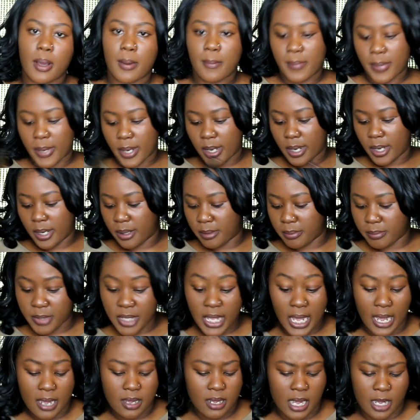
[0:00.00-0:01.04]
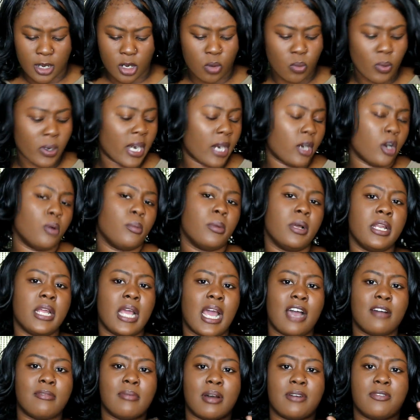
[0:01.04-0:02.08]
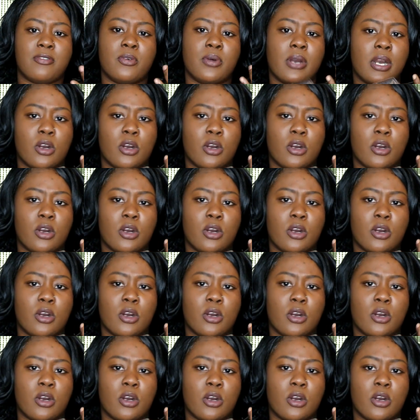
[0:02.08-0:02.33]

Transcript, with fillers: But um yeah, I don't when I normally have my phone,